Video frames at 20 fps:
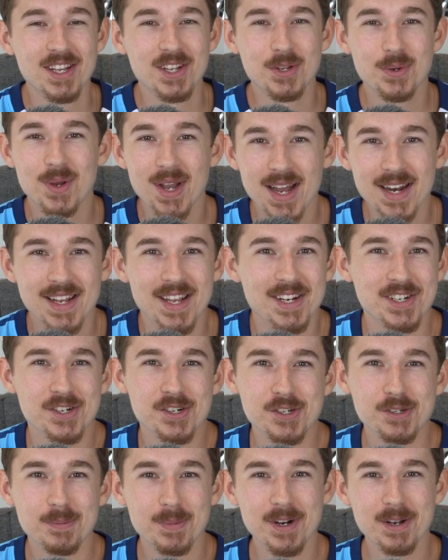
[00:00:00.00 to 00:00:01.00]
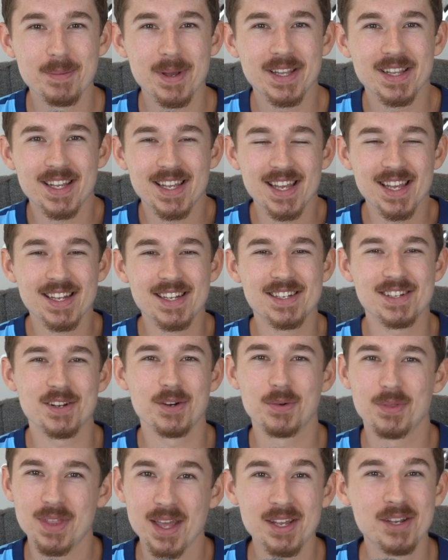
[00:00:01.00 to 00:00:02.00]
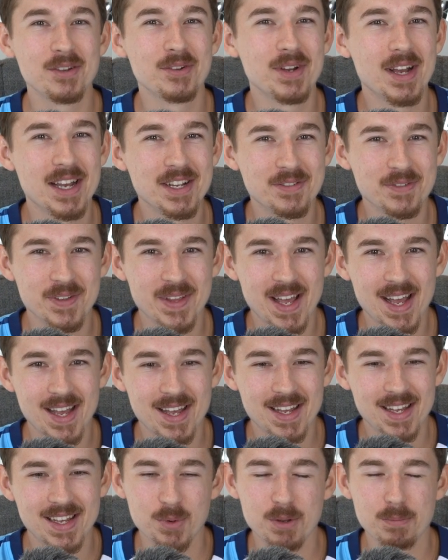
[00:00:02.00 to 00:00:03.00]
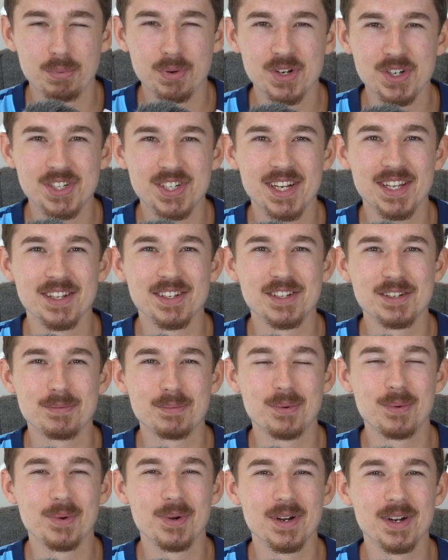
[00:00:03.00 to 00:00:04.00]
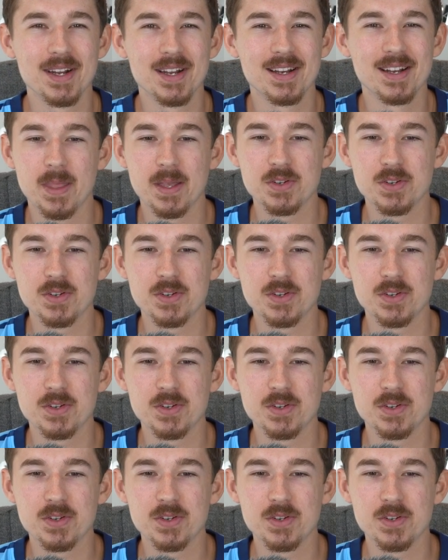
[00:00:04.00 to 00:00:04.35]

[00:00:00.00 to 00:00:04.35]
You got to get JerseyBird to make the kits. So thank you guys for that. We appreciate the support.